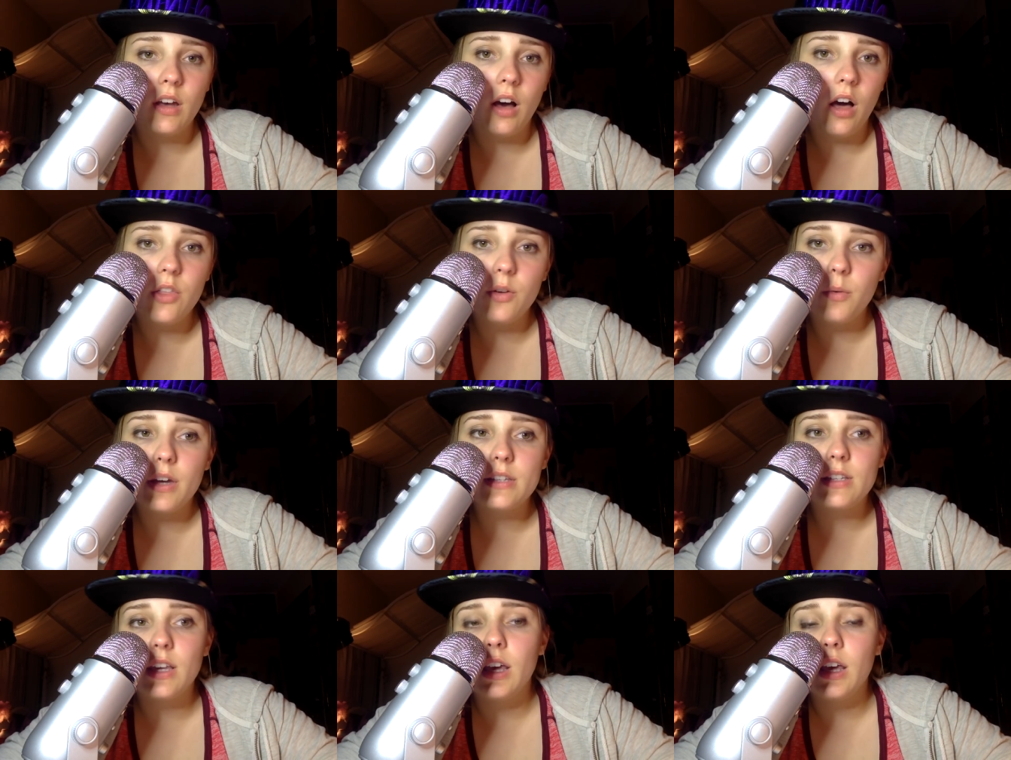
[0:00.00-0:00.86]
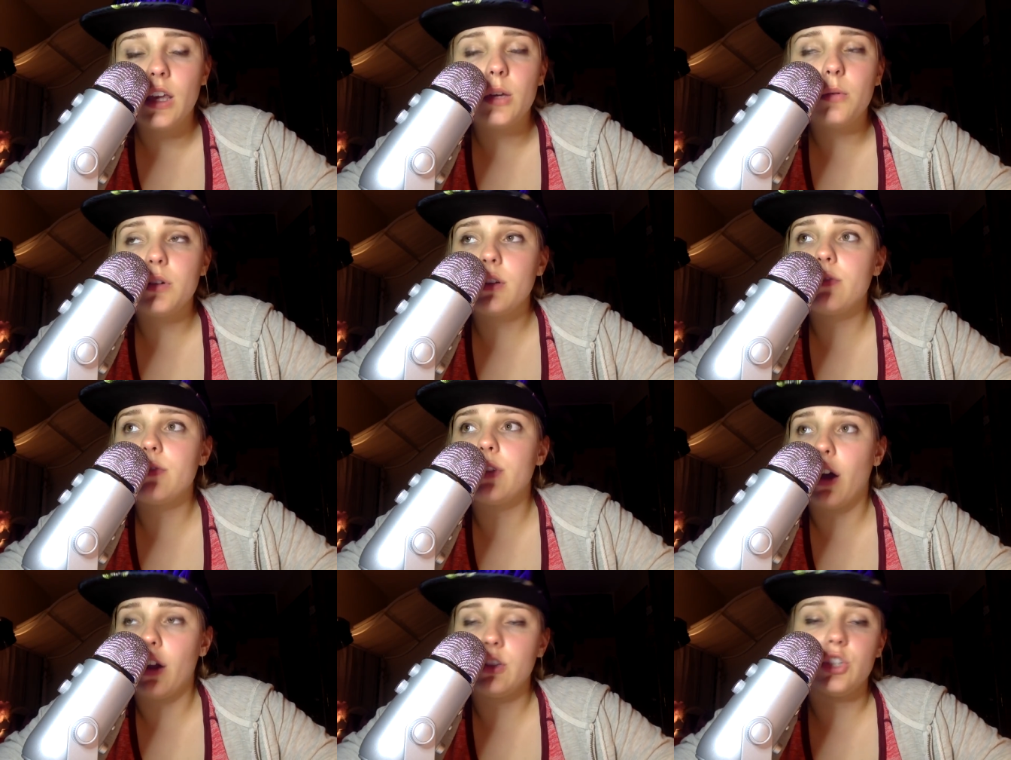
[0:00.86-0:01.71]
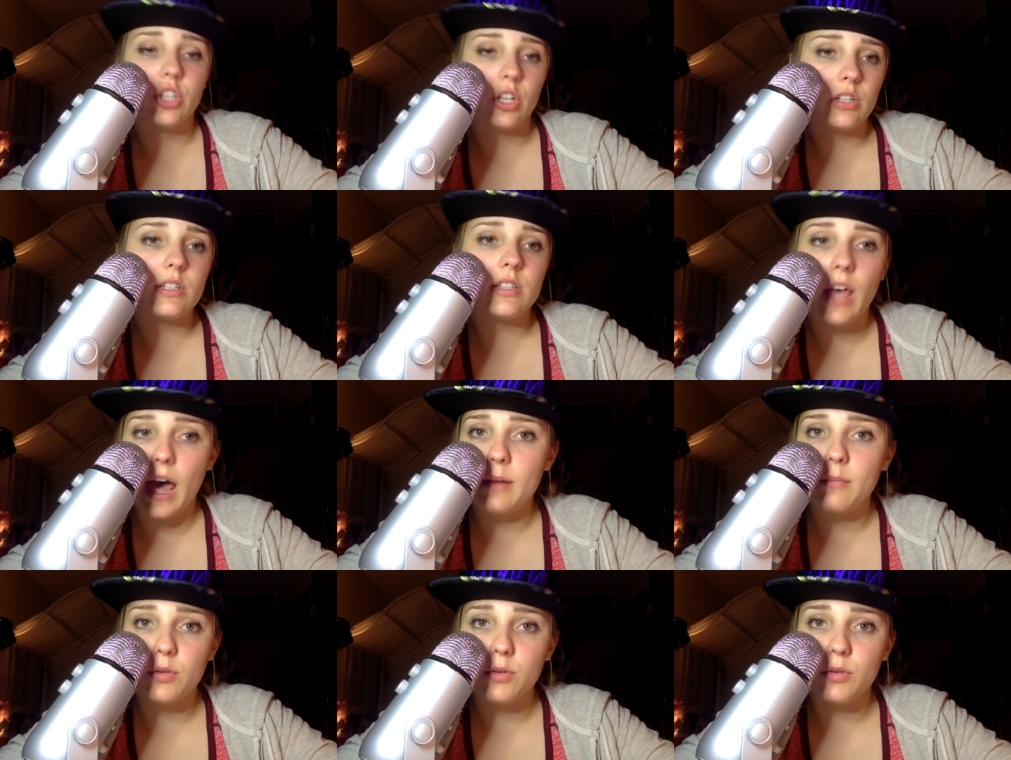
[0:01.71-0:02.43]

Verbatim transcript: Otherwise, he would have done just that,